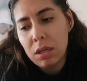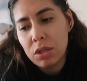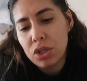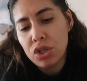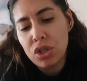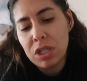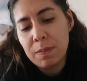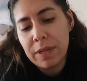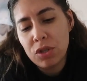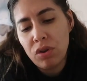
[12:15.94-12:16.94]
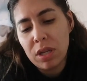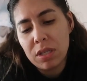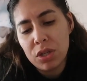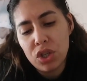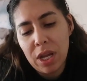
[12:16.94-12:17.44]
She's been
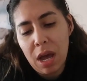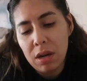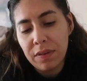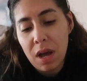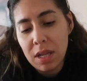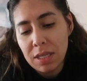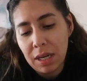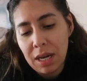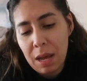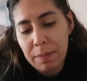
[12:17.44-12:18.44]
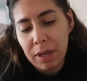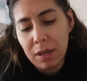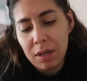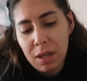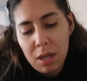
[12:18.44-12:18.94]
transitioning out of contact napping
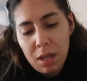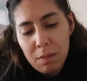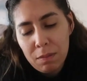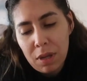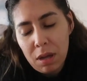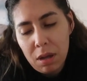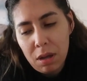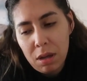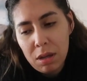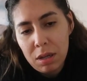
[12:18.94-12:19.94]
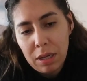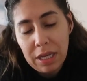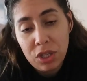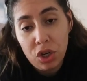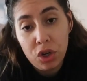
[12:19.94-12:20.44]

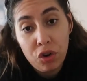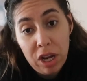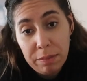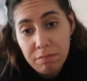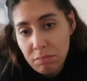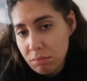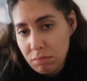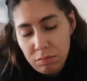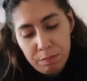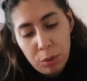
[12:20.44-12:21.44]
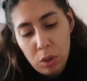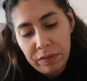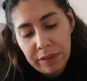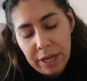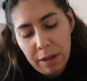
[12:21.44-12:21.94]
into her crib
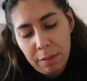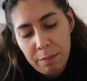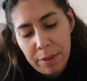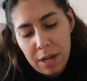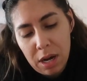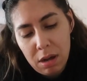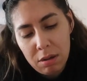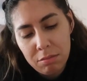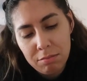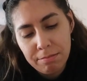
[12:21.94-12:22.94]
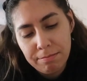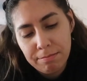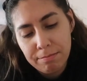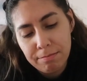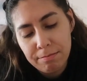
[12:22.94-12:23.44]
beautifully, but
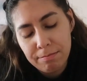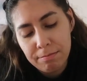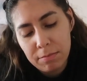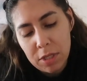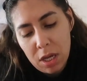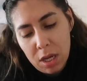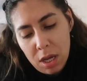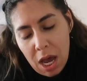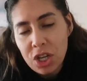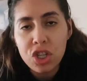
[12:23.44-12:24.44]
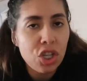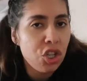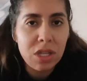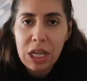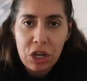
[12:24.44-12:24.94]
I should have
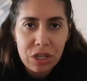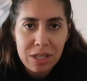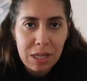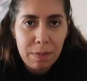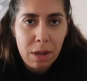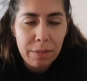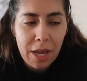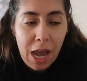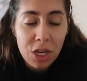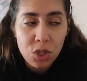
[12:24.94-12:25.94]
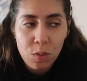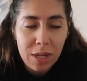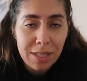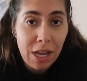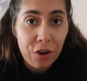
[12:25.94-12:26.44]
just let her sleep on me. I just
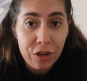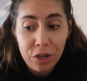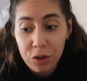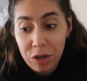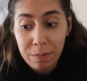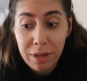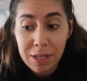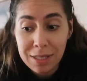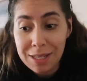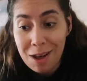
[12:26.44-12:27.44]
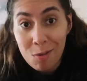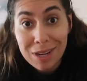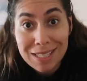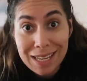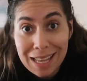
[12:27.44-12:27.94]
wanted to get her in her crib because I
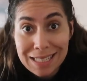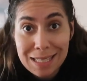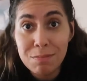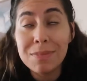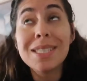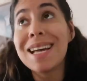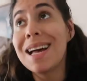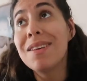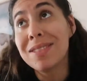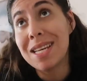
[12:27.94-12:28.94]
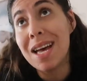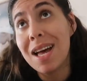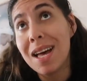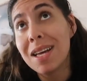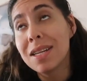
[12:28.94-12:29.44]
wanted to get some stuff
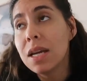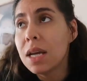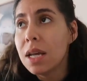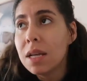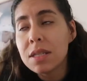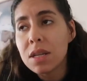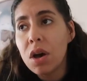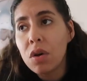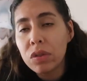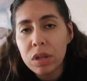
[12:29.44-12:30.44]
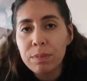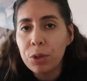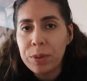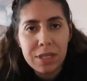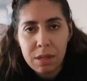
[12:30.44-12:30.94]
done. So the
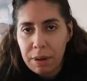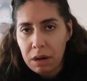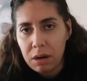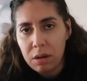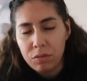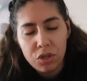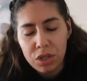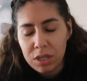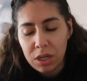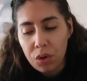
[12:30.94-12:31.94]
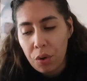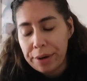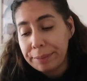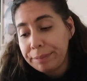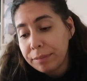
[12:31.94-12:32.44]
bluey's in the background, just ignore
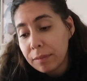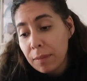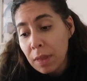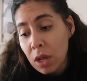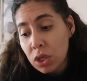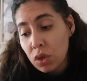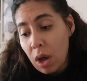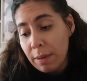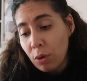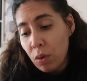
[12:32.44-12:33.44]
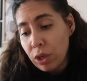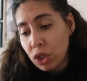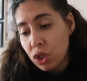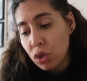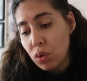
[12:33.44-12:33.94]
it. So I'm going
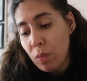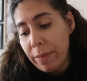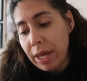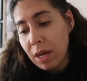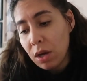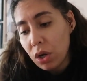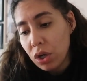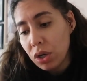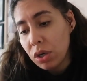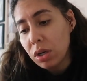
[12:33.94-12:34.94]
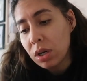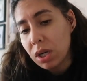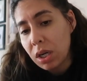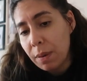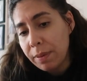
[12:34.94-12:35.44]
to make her
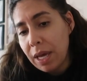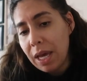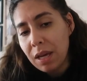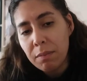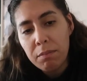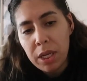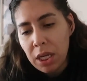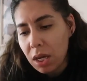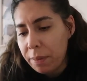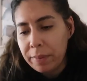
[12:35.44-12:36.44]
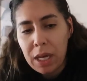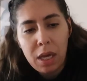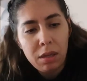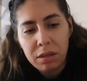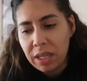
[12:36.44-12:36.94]
cupcake, mini
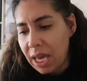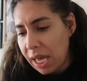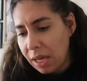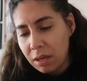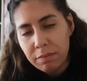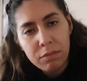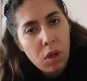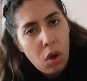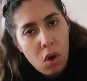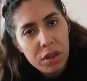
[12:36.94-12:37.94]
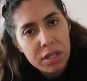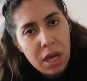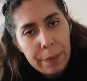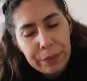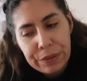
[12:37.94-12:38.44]
cupcake, cake, all the
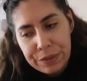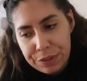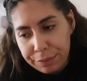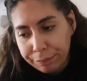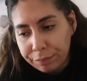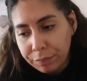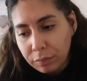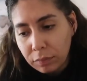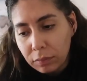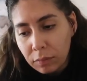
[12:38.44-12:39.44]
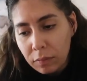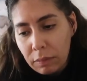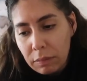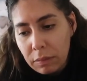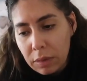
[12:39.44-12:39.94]
toppers,
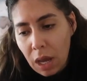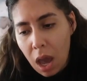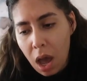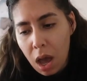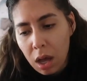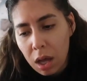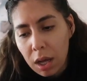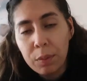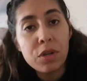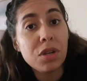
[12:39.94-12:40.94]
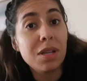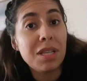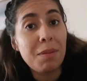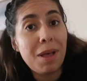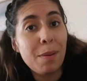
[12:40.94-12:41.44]
and we're just gonna
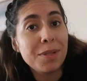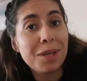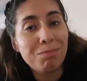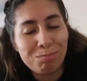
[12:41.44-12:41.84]
time lapse it.